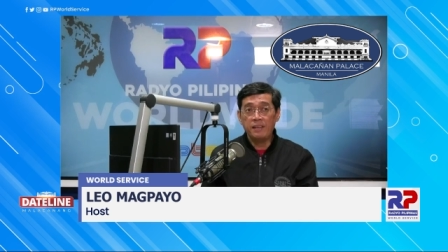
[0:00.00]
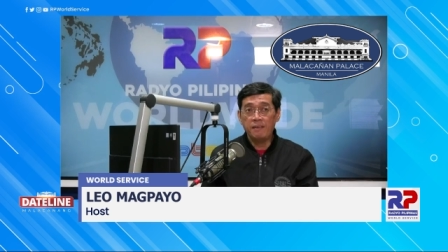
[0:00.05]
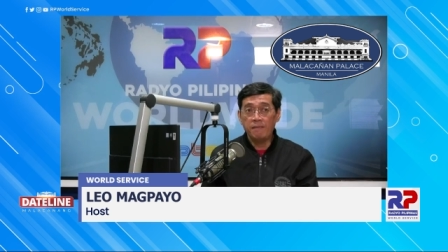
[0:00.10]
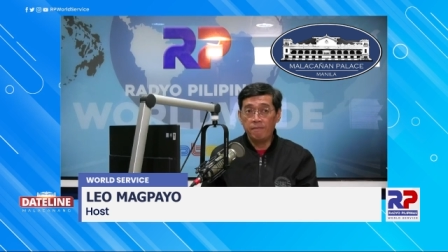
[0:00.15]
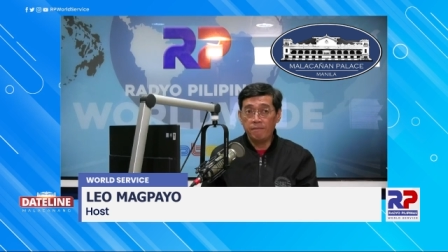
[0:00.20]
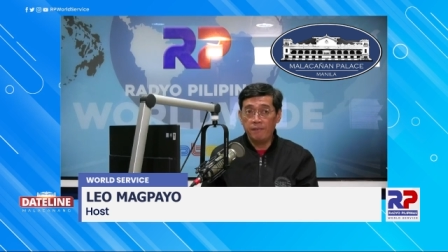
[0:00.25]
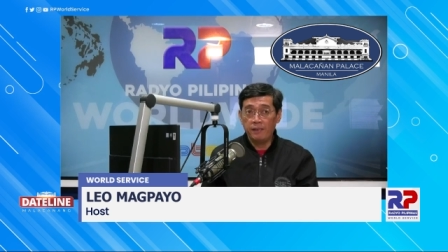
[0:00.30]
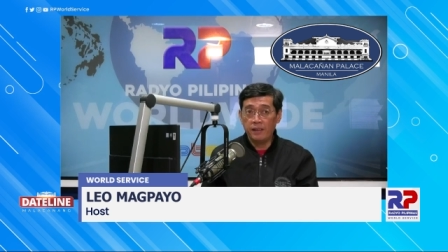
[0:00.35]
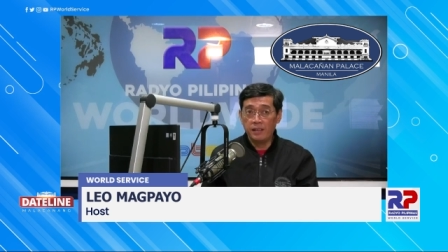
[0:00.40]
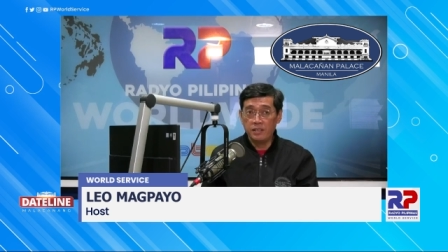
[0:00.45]

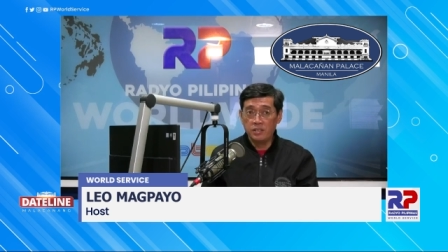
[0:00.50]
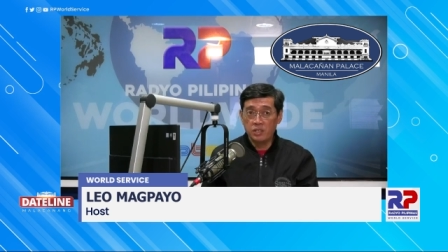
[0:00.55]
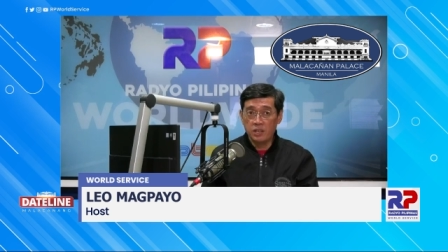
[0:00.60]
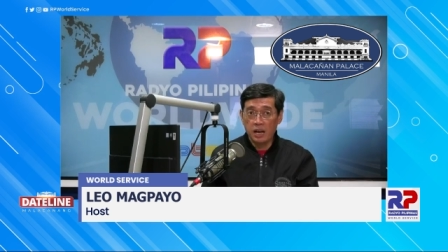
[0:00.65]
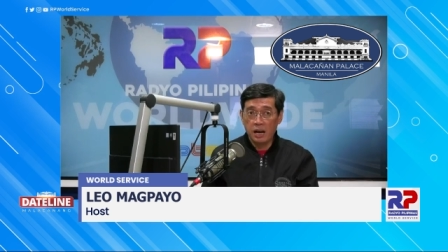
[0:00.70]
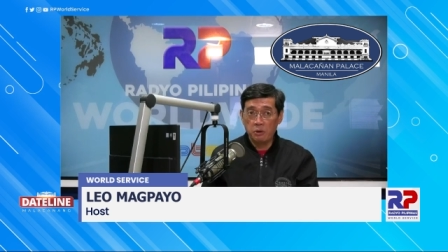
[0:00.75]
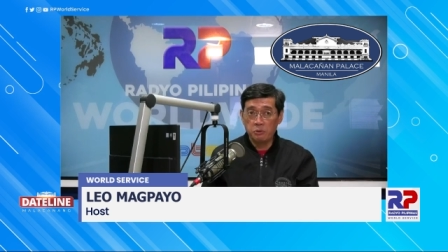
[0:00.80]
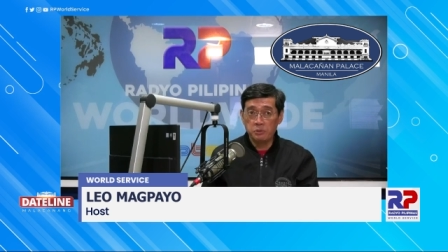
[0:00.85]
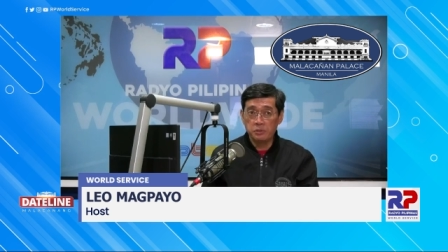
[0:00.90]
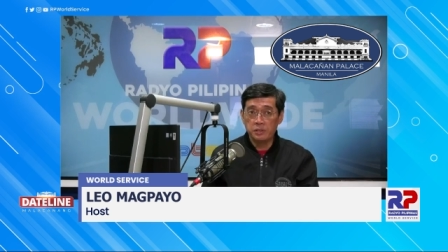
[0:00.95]
village
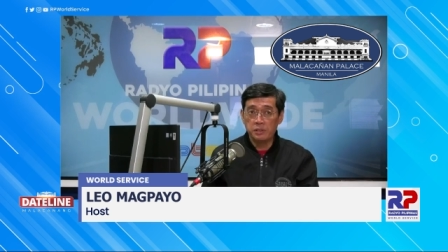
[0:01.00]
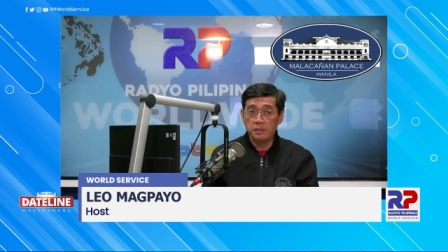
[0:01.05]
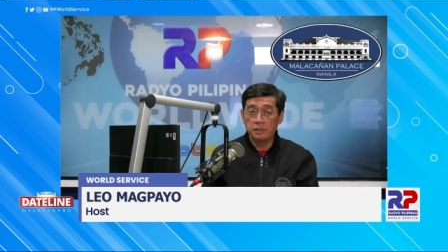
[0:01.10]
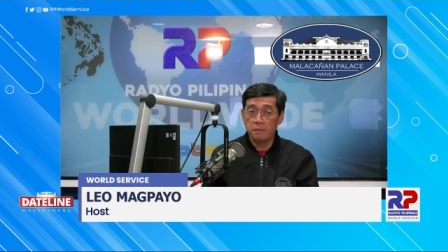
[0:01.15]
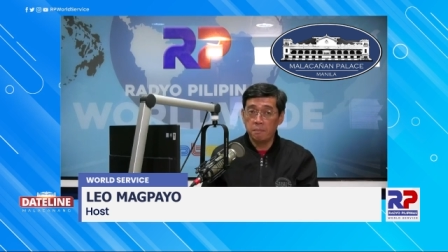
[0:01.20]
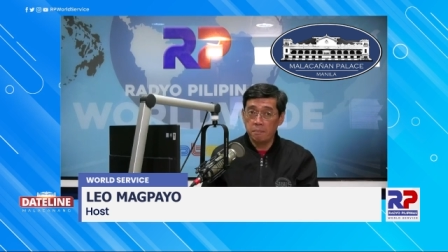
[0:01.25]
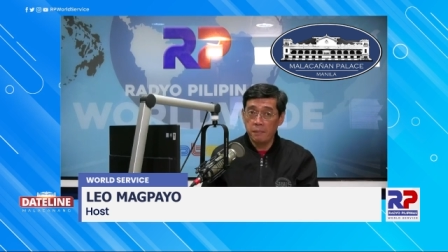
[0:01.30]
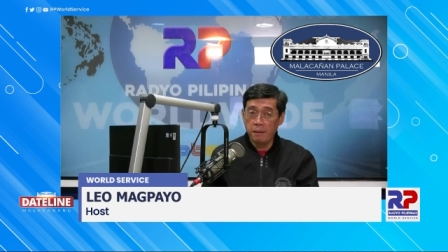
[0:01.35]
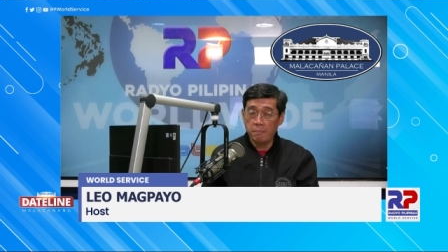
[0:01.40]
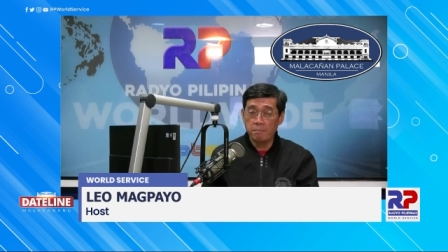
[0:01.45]
council
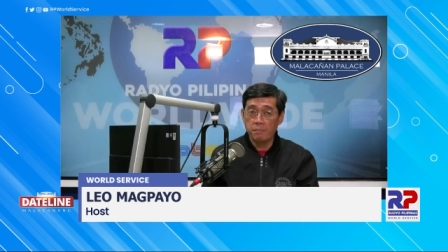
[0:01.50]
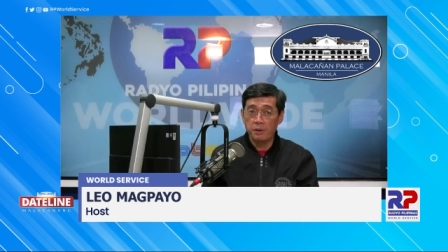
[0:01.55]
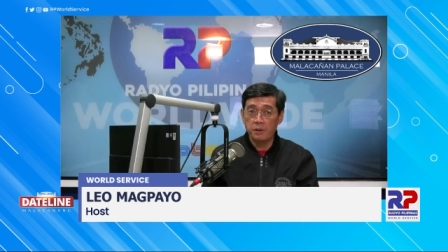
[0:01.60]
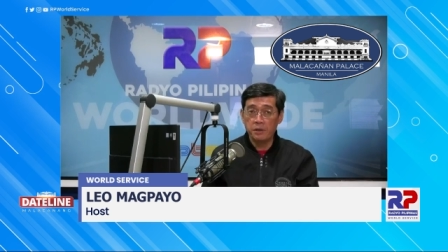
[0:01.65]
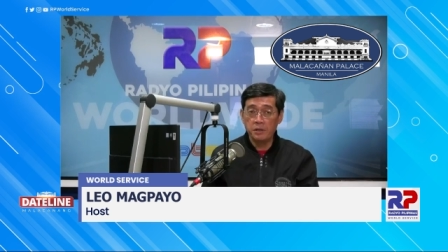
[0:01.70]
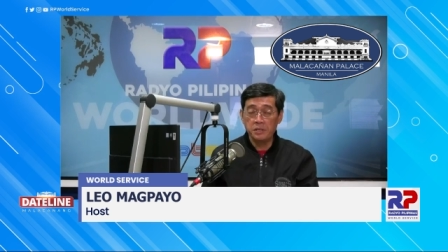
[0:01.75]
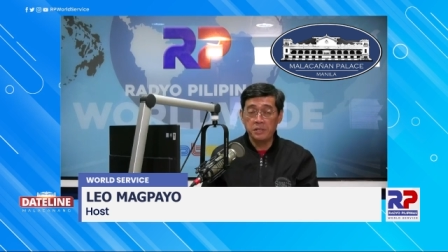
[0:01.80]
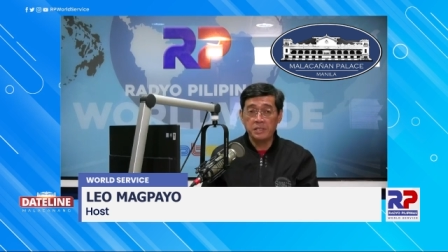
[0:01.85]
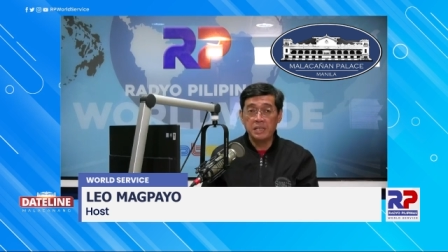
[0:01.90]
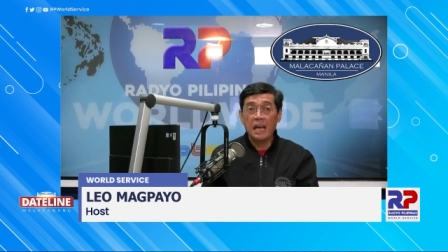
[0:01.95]

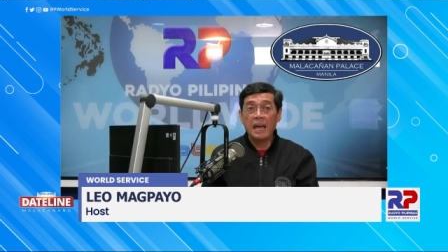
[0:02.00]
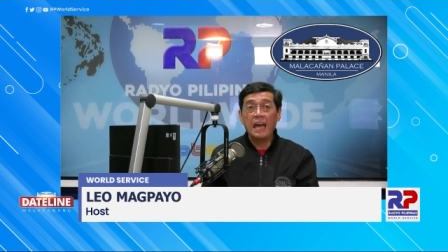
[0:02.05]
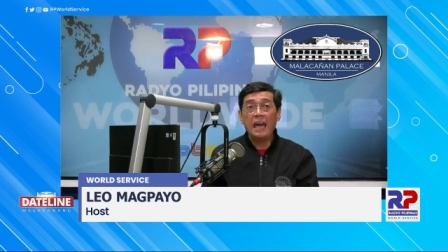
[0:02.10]
members,